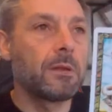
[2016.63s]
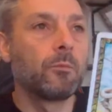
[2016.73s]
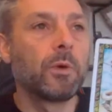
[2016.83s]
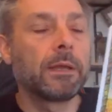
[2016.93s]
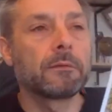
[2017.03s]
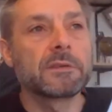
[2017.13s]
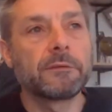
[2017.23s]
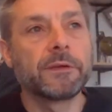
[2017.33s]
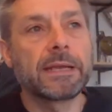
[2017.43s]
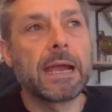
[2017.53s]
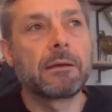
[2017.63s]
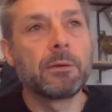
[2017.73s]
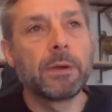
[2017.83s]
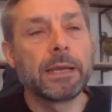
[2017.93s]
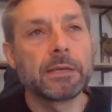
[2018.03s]
for Carrie,
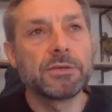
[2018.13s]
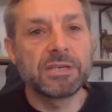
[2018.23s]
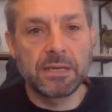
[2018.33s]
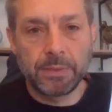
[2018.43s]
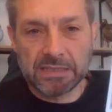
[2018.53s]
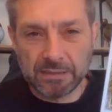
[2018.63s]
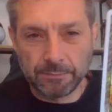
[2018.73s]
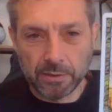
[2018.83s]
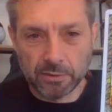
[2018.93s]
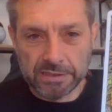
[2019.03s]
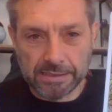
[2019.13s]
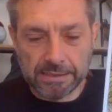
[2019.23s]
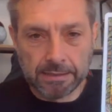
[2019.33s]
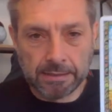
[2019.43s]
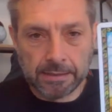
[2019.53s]
where can she be symbiotic
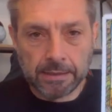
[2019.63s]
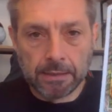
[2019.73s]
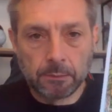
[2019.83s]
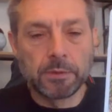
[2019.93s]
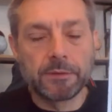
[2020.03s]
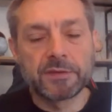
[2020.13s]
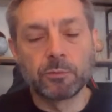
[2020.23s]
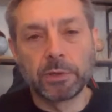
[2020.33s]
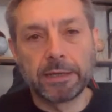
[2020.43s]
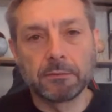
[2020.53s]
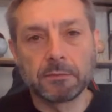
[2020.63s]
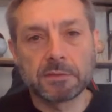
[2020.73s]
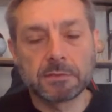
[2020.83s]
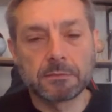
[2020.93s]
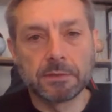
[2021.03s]
with someone
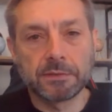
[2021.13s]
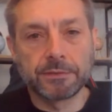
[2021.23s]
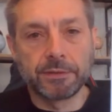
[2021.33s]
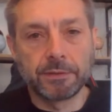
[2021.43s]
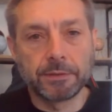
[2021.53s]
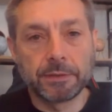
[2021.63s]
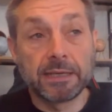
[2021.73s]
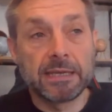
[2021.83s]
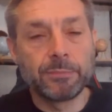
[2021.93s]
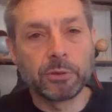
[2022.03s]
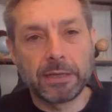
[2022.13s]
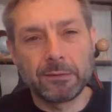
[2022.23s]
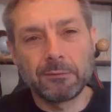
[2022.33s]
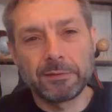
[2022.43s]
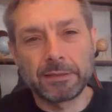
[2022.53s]
else that's going to keep her
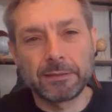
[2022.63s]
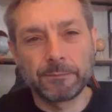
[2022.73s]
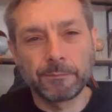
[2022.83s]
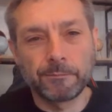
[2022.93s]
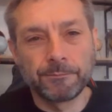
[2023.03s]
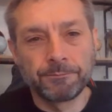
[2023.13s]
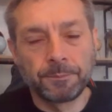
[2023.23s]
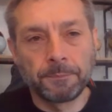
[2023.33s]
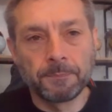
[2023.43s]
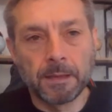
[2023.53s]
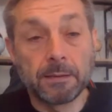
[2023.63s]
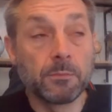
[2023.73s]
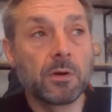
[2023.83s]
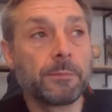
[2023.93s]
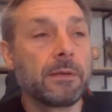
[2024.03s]
healthy? It
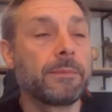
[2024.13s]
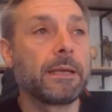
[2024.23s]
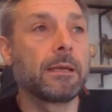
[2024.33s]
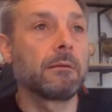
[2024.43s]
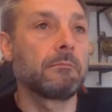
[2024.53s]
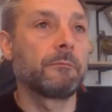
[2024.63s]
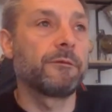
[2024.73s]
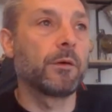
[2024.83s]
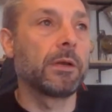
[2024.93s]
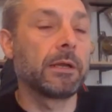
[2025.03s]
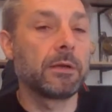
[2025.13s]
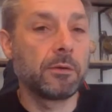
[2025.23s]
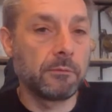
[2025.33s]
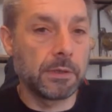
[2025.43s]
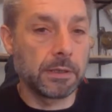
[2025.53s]
might be about finding a
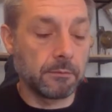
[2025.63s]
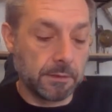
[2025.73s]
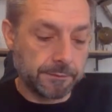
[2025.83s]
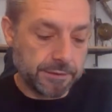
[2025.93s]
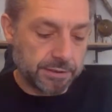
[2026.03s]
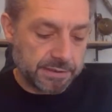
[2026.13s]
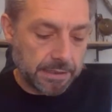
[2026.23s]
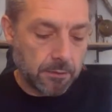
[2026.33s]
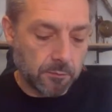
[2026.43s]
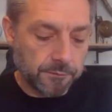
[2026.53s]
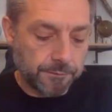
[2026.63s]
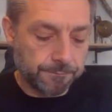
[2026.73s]
new, if she's single,